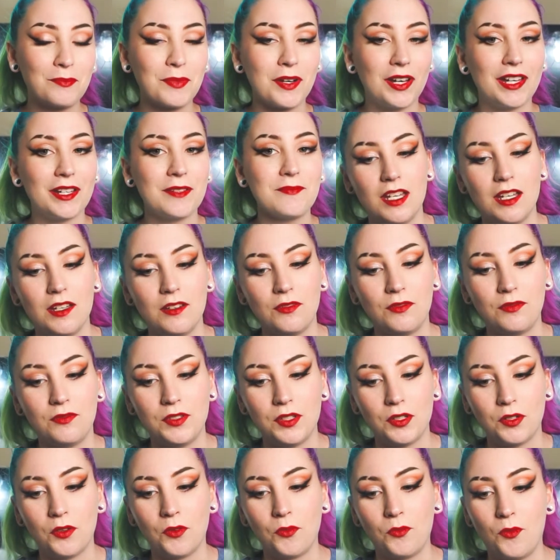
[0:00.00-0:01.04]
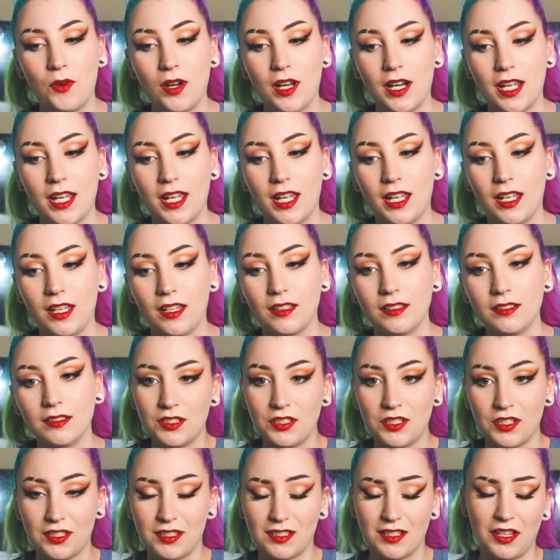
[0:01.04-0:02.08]
but if you're wanting
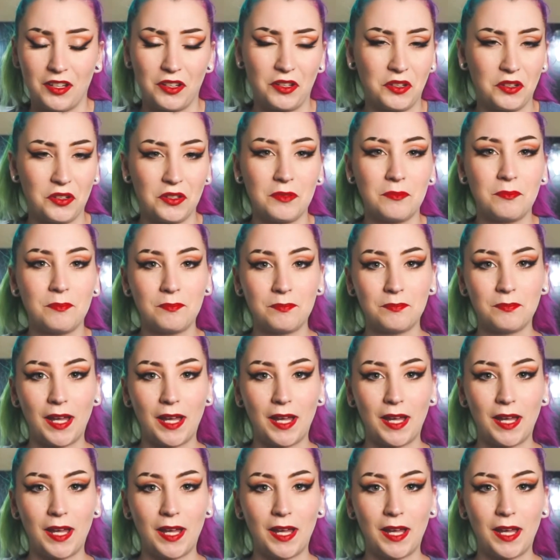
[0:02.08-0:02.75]
just a good